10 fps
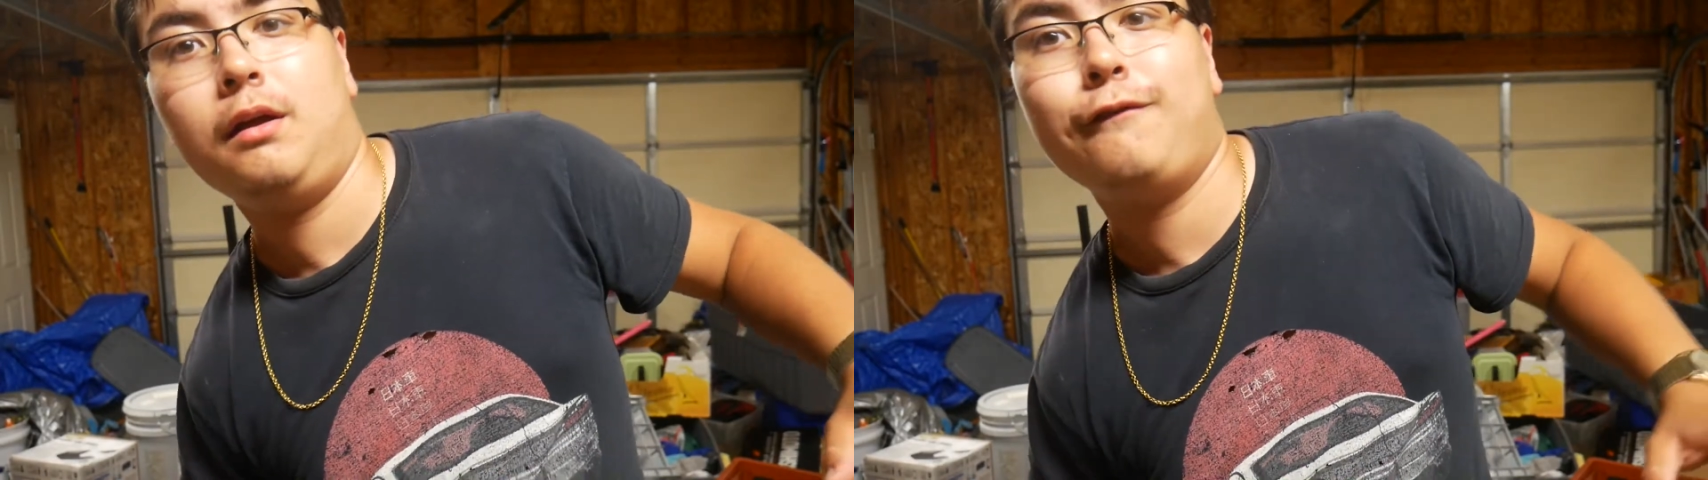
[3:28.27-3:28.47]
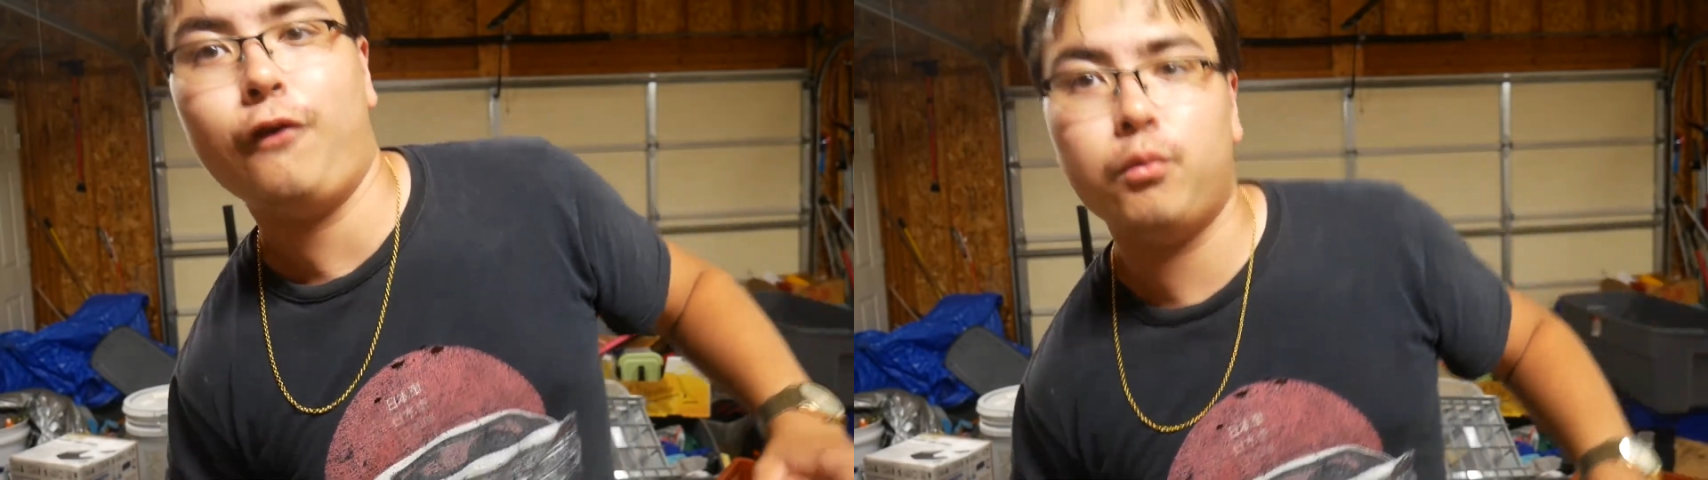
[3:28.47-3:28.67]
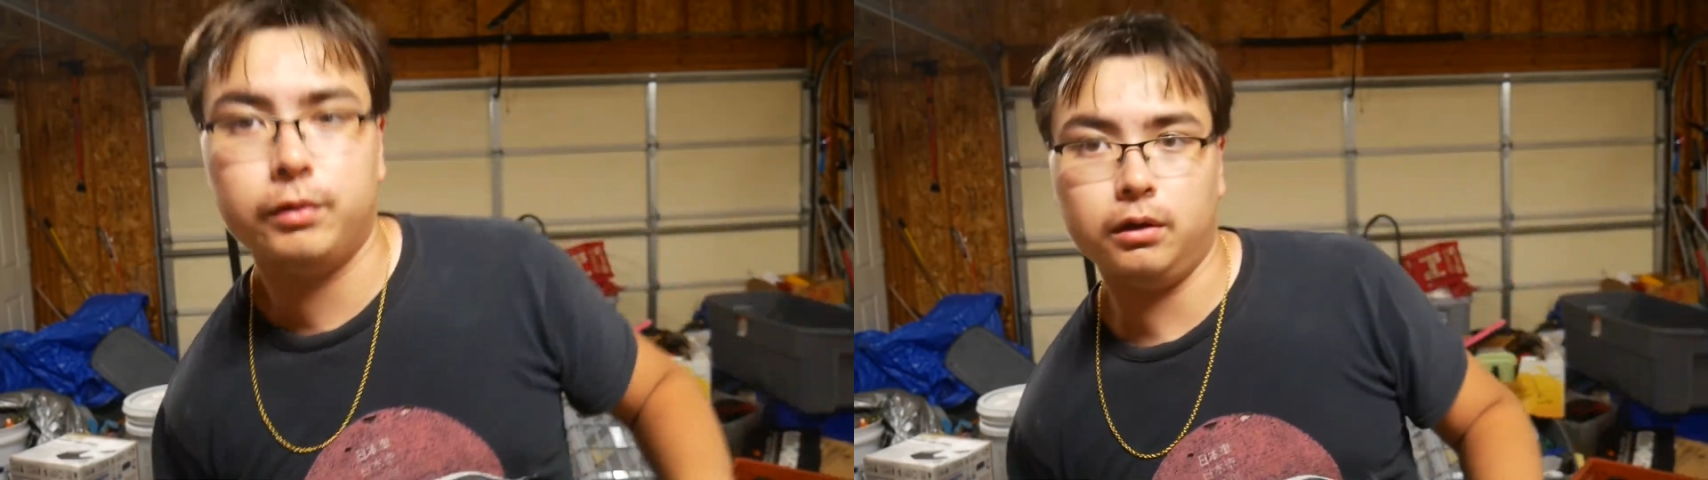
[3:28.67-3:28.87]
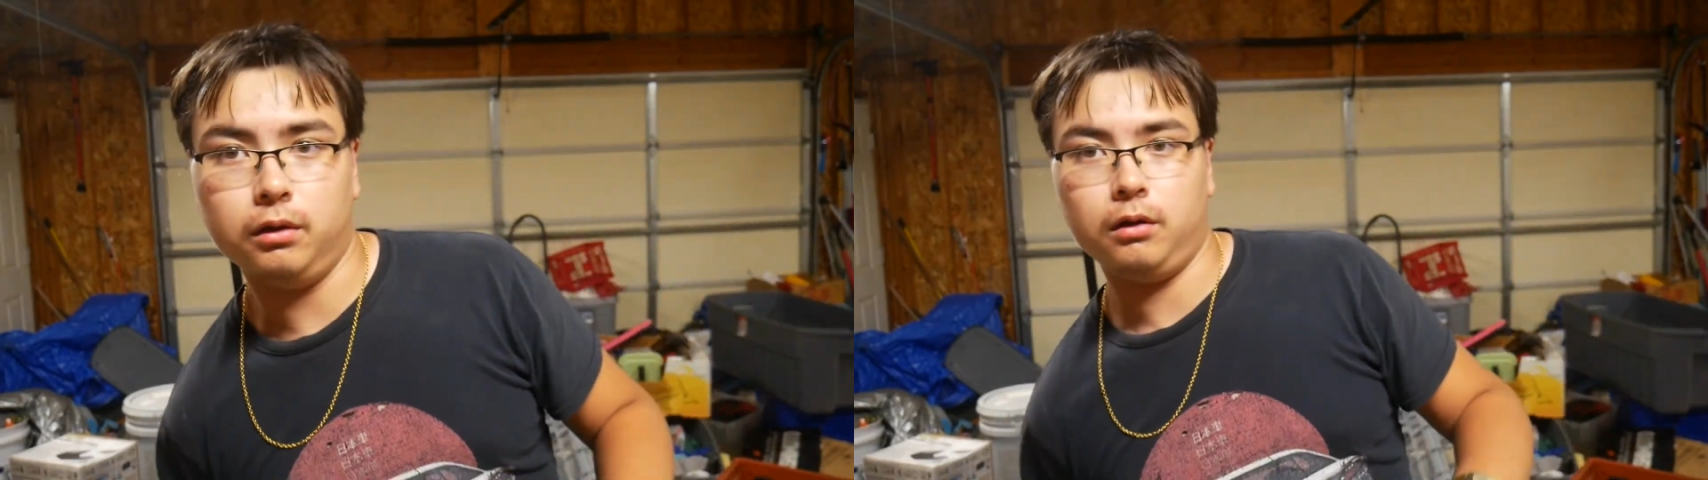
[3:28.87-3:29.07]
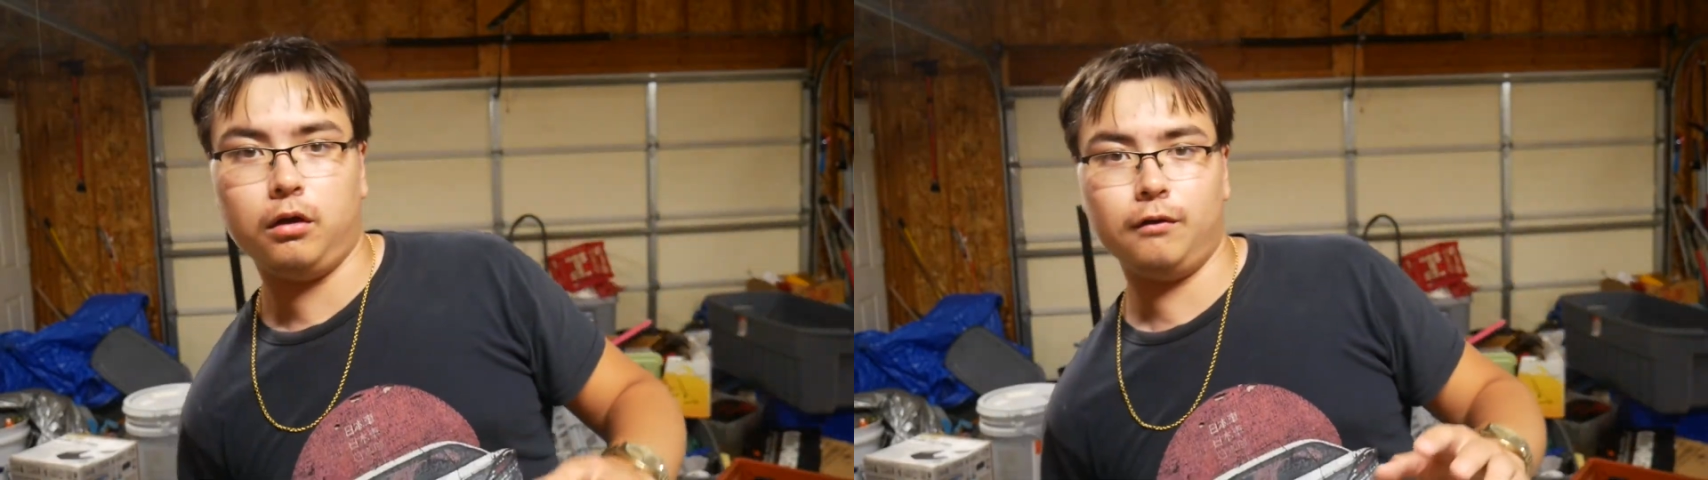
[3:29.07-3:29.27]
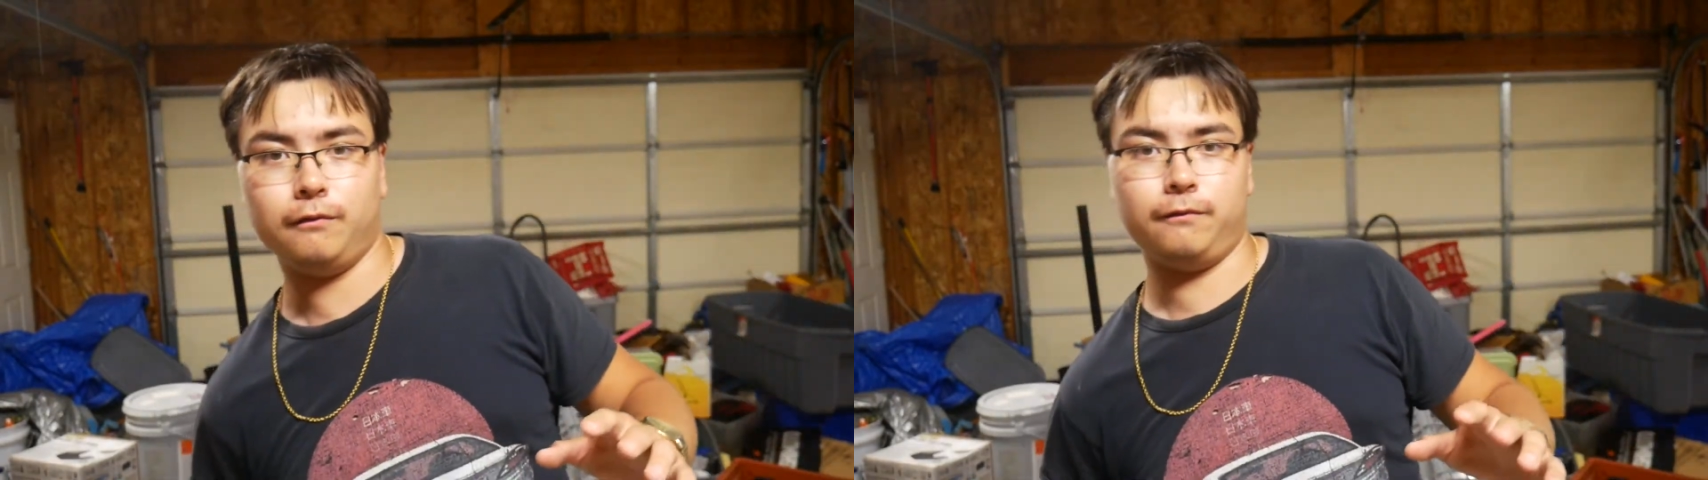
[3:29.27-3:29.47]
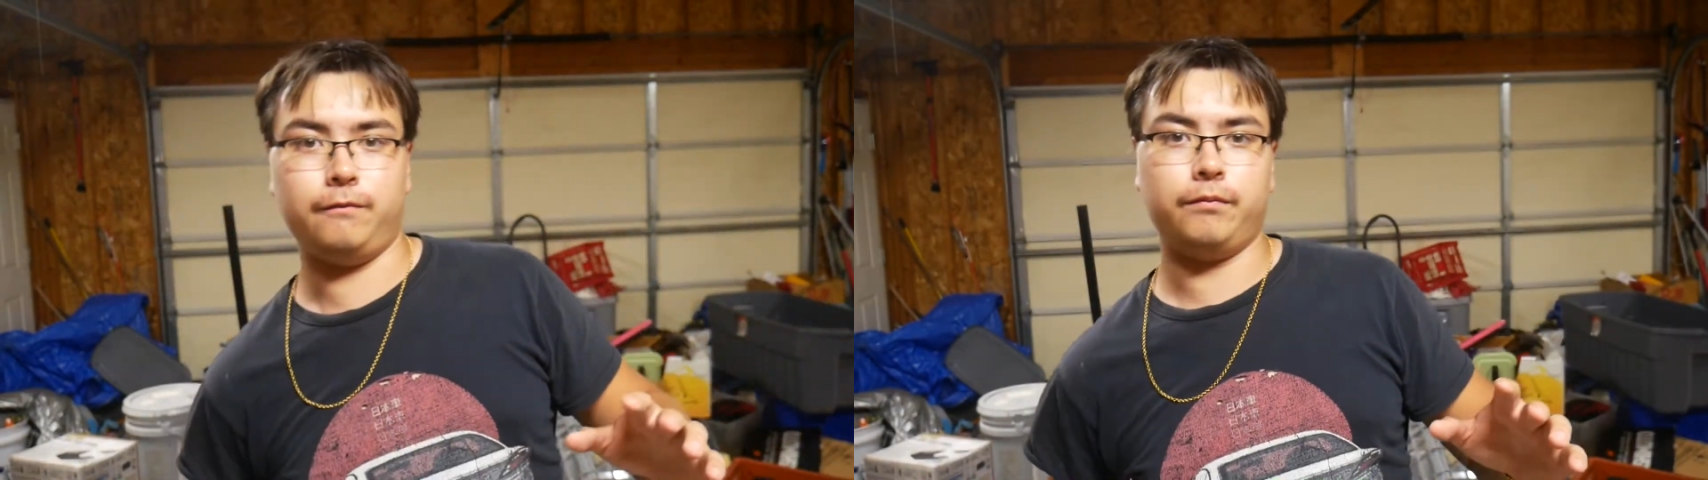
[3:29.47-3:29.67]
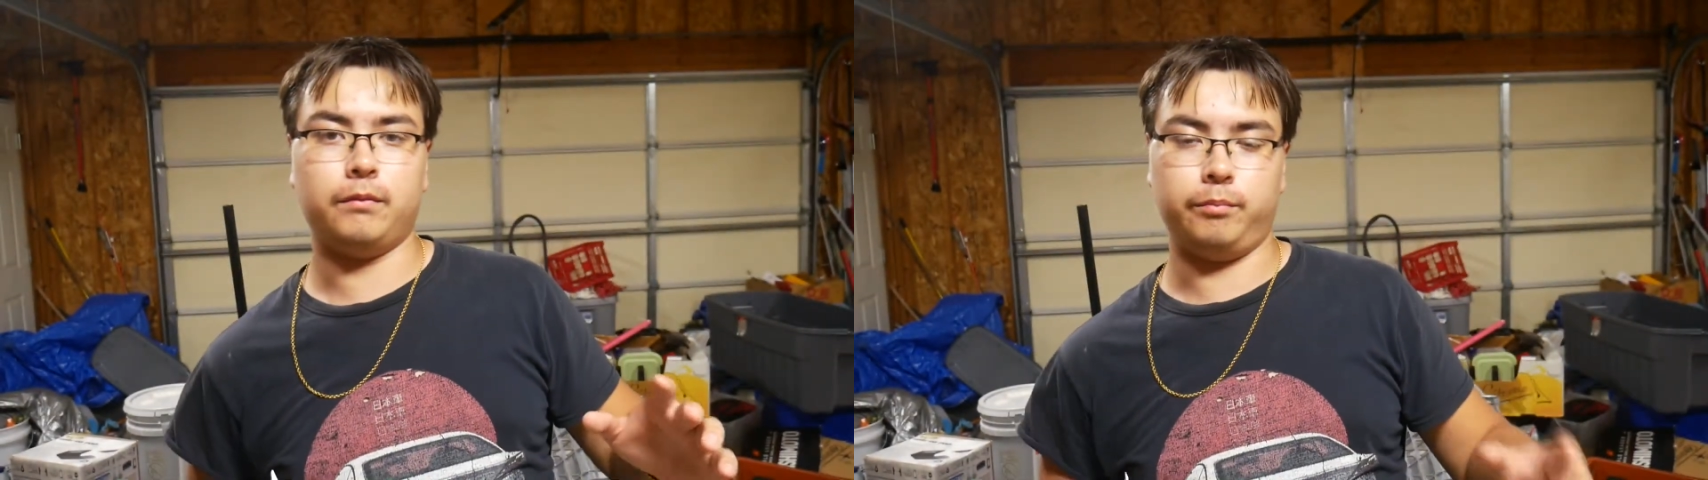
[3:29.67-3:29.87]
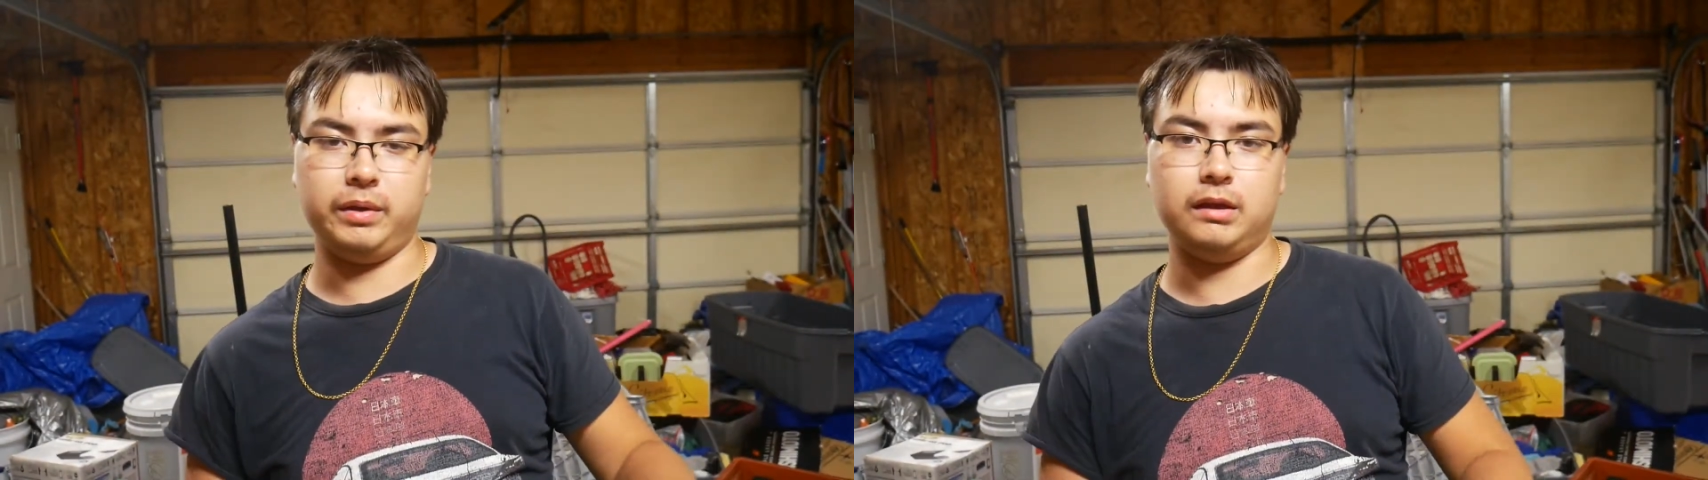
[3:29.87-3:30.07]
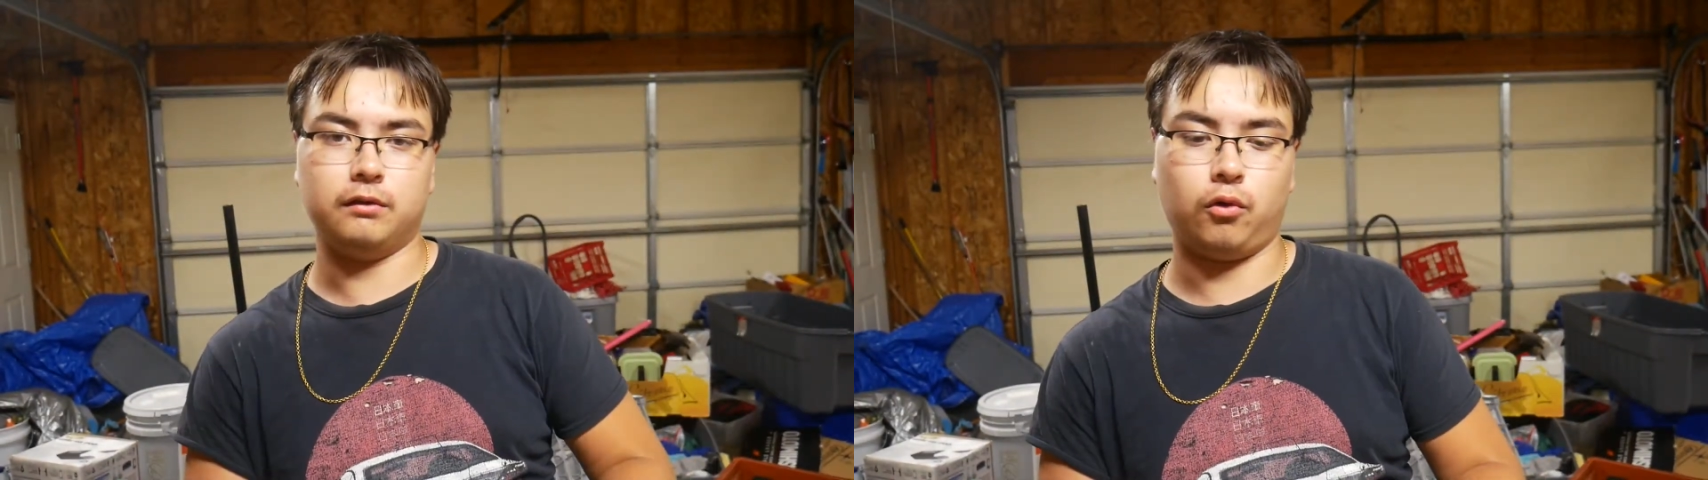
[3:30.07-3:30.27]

phobia of bees,